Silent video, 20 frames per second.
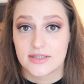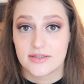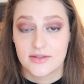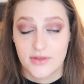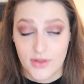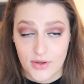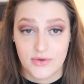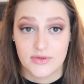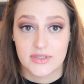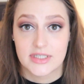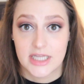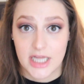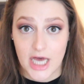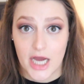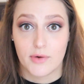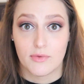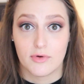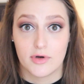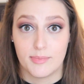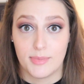those
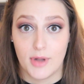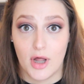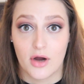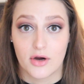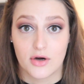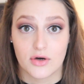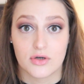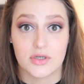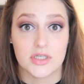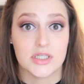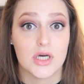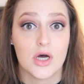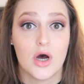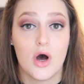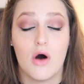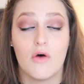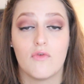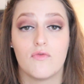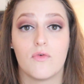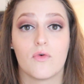thyroid blockers
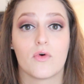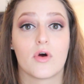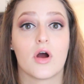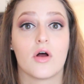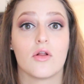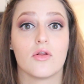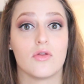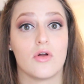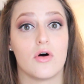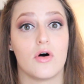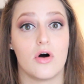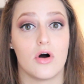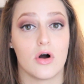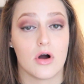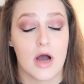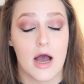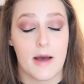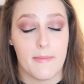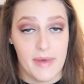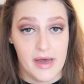for a
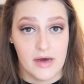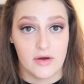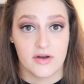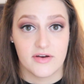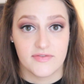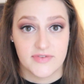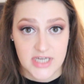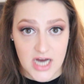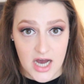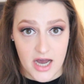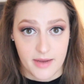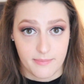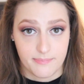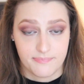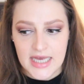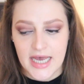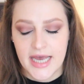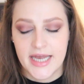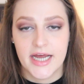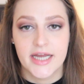long amount of time.
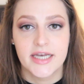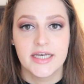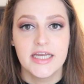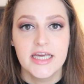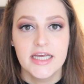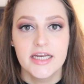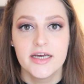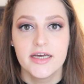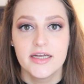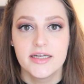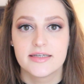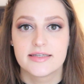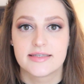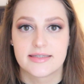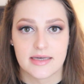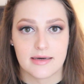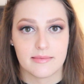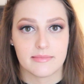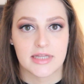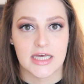And I needed
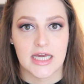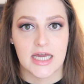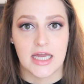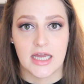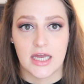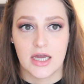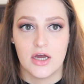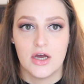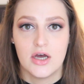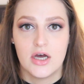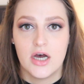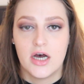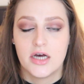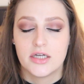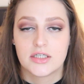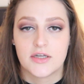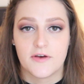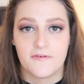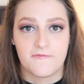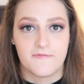something
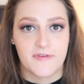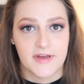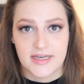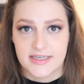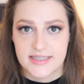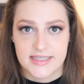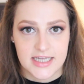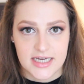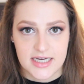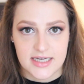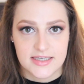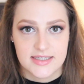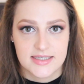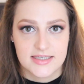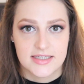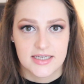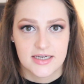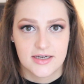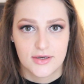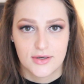to fix
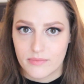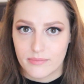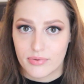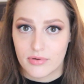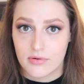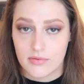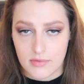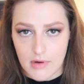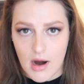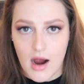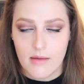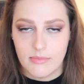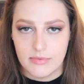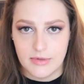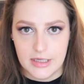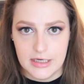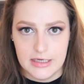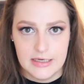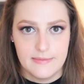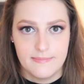this
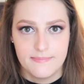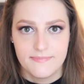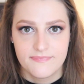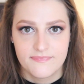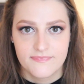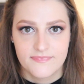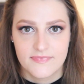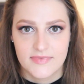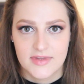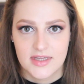problem